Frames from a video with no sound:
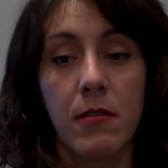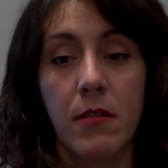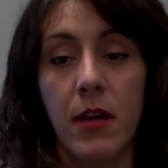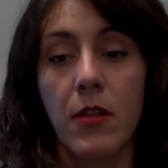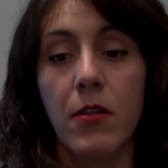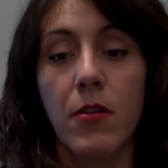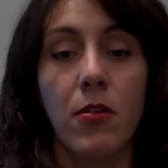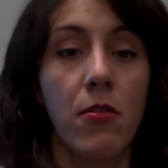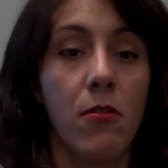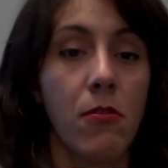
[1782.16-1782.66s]

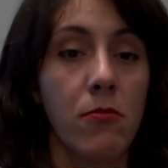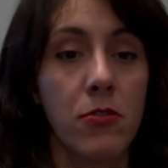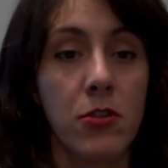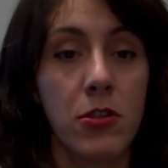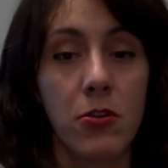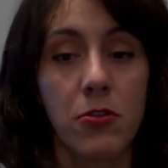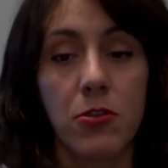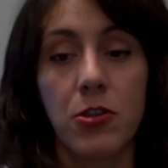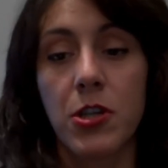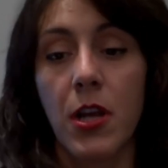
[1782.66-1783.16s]
I don't know,
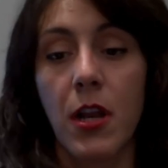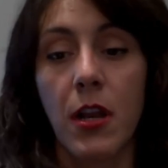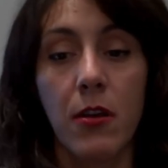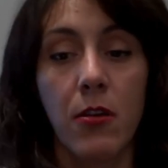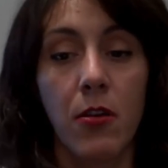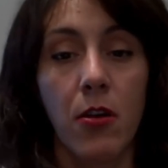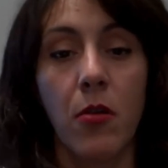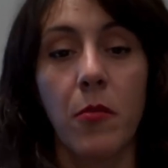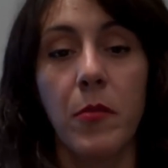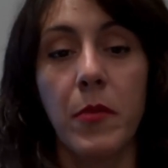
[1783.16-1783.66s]
social,
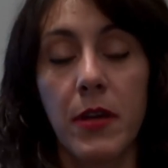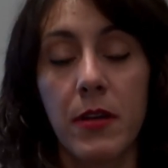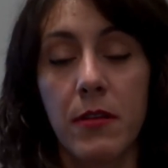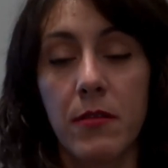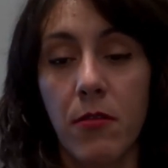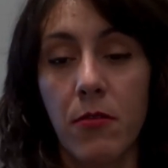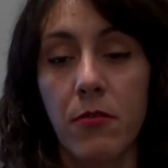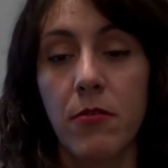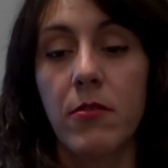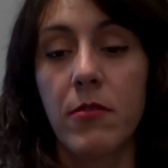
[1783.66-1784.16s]

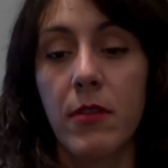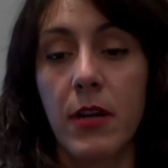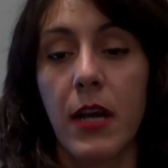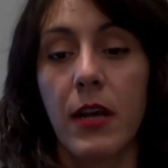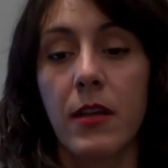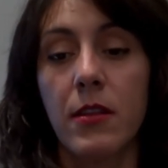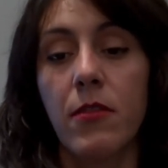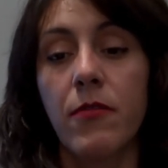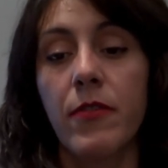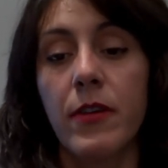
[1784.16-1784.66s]
economic, other
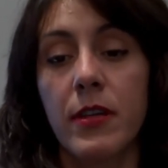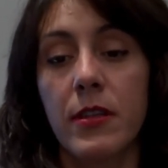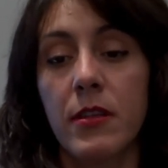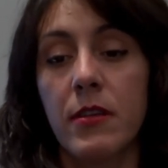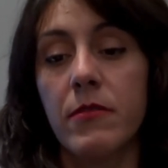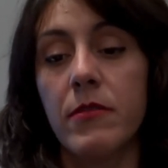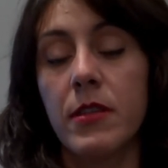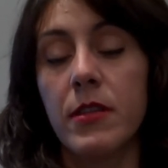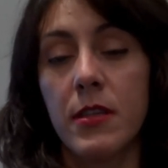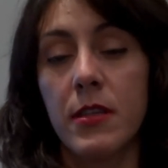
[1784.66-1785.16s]
kind of
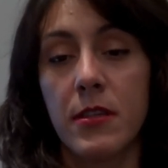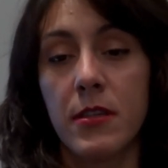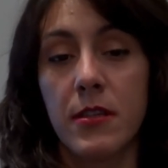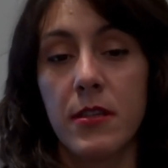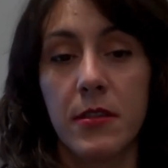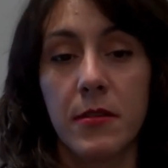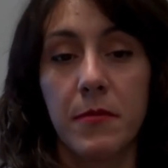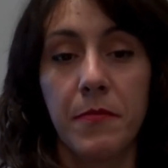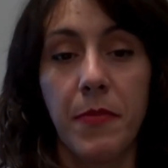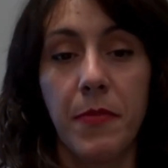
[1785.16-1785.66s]

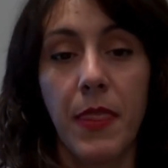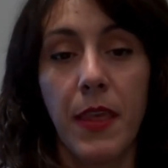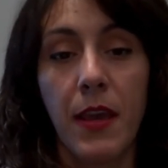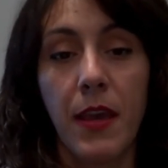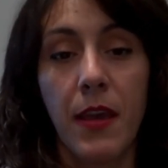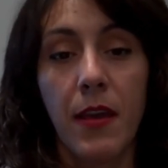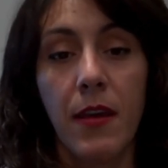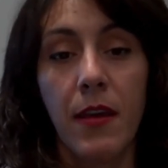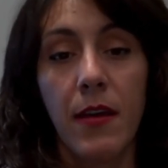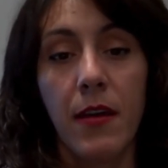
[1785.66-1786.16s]
activities.
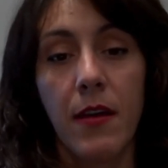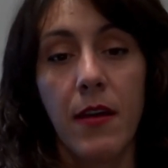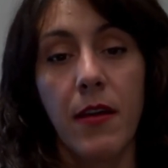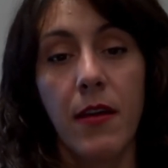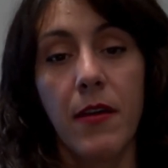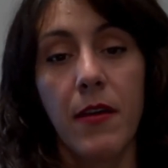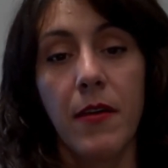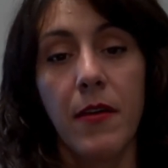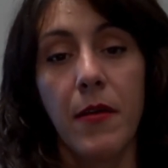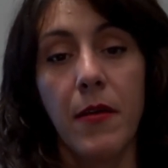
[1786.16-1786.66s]

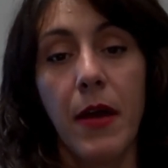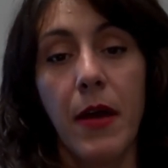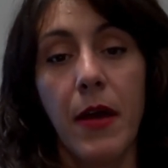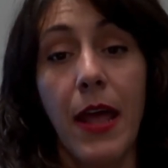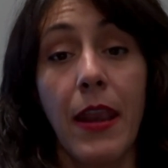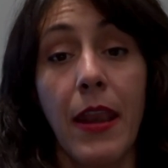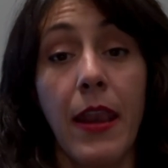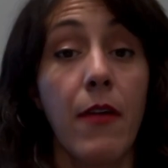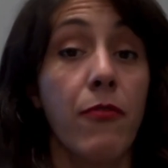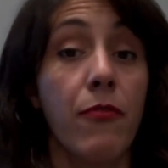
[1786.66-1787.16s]

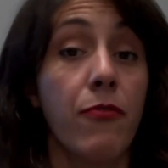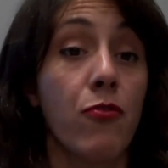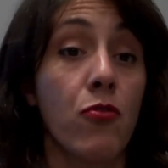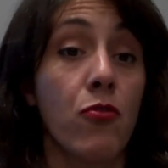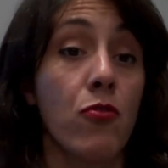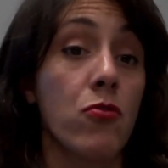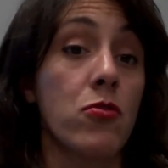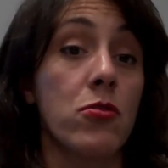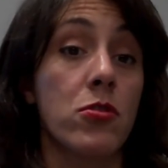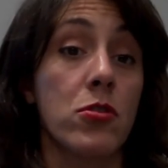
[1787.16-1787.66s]
And of
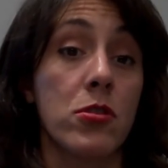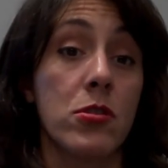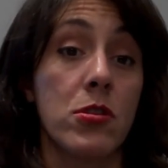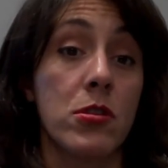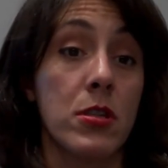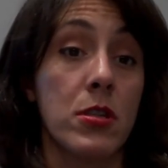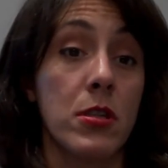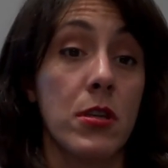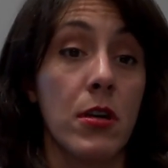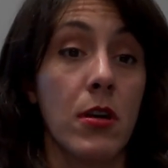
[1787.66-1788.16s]

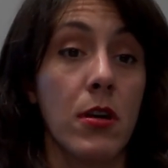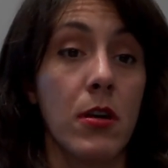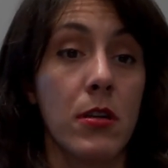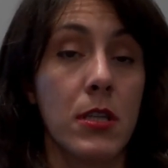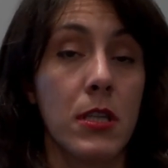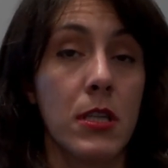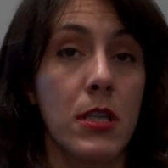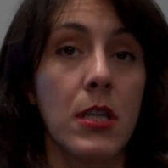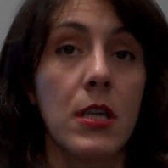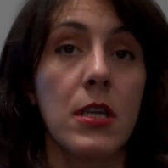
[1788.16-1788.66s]
course,
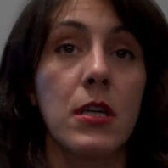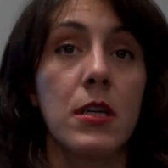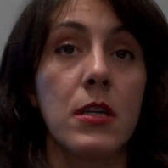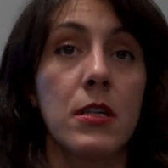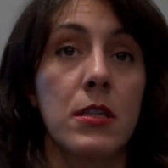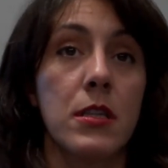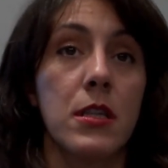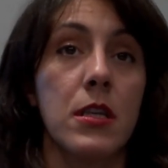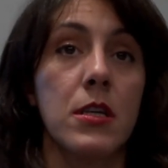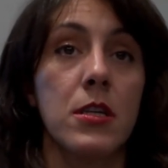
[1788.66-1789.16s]
seeing
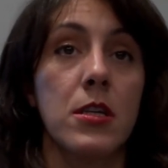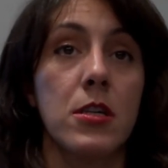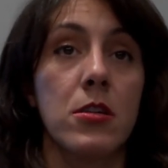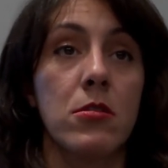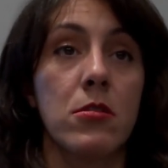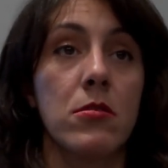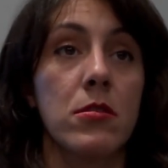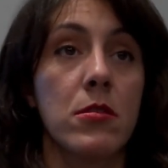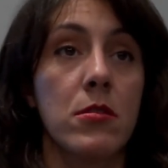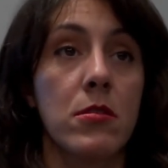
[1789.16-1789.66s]

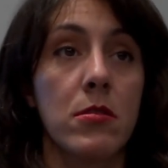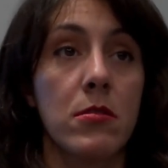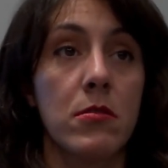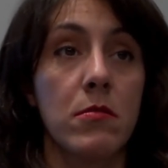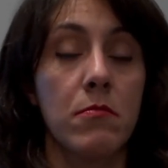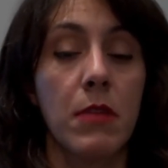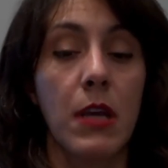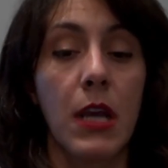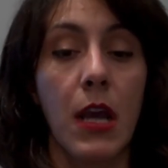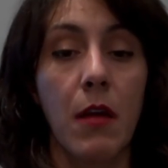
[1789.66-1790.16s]
stations
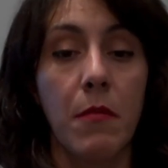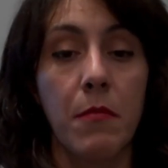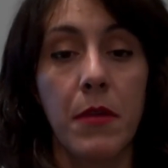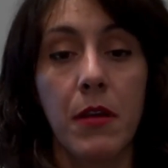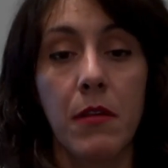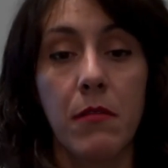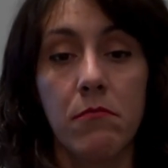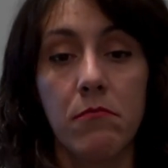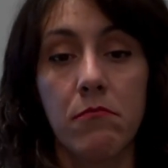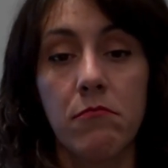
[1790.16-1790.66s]

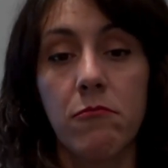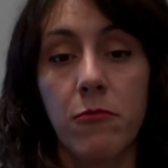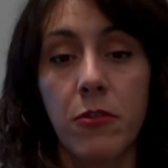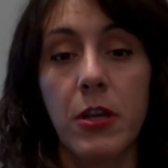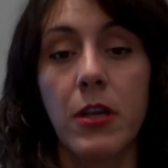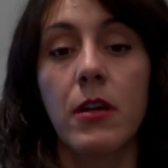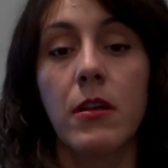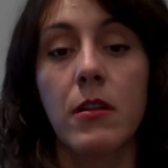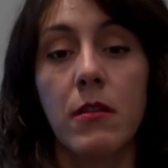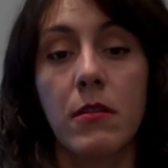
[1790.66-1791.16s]
becoming
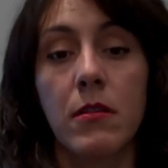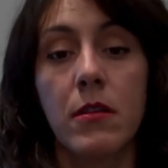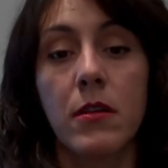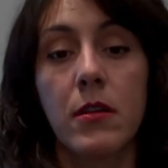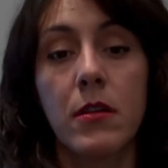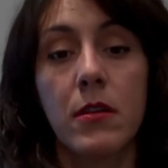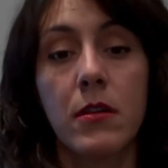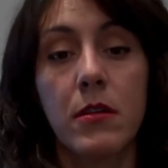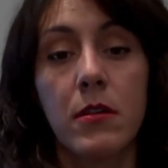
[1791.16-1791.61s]
real